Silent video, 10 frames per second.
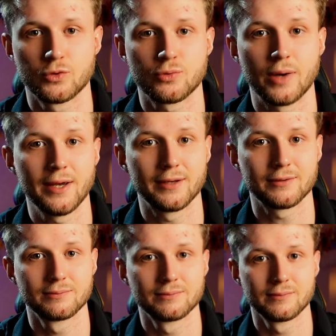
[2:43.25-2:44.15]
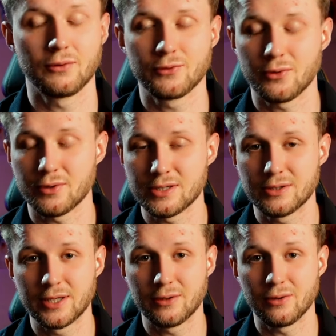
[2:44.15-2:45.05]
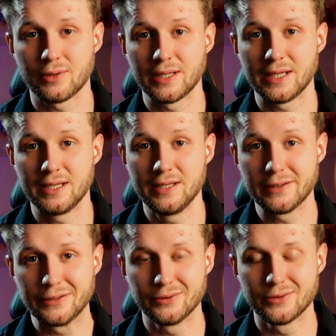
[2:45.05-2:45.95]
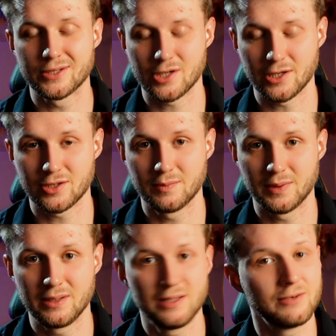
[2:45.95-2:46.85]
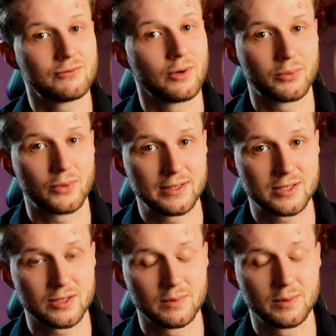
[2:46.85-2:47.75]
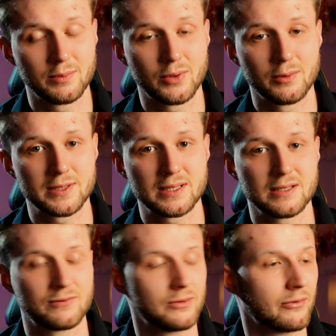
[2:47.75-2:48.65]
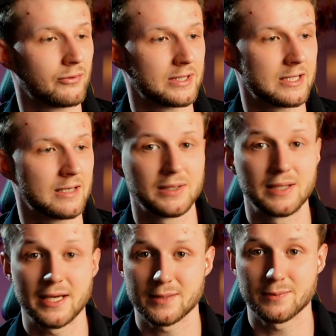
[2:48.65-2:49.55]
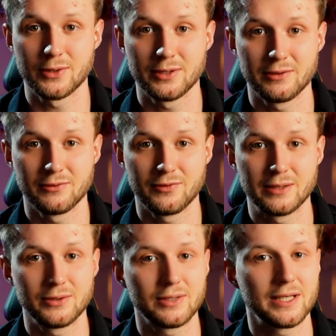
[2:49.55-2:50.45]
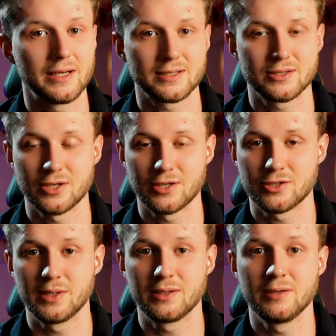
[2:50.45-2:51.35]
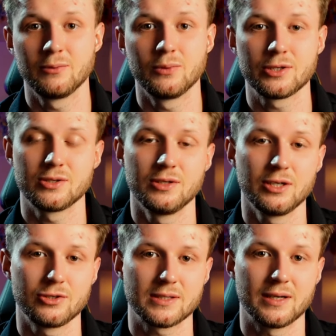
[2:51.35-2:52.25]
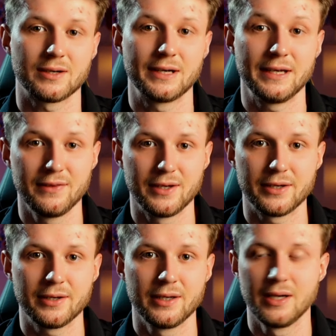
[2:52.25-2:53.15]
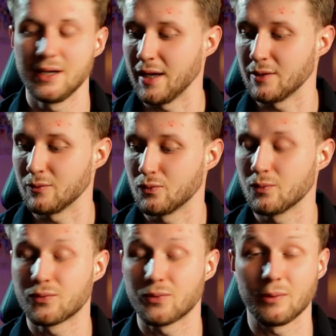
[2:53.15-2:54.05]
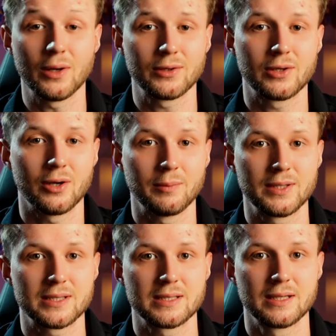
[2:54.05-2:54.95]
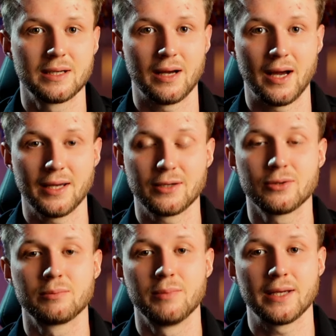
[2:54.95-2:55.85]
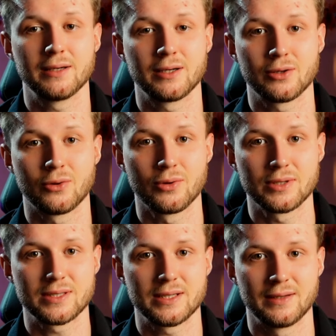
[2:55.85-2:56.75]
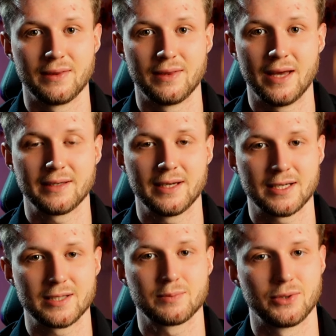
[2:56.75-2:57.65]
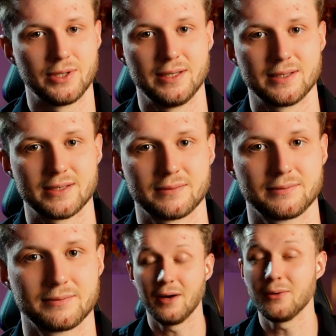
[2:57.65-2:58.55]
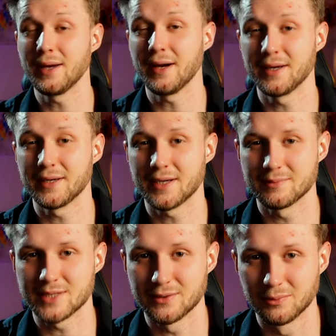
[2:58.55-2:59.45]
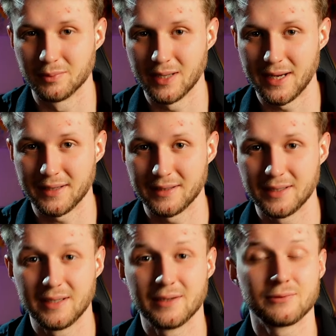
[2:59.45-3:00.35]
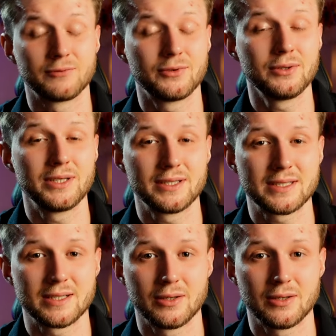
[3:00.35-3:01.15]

try it. Of course, you can already here use ChatGPT for brainstorming purposes. If you're, for example, an expert in a field, you can ask ChatGPT which niches are in there and from what topics I could make a course in that expertise. Now AI comes into play. A few years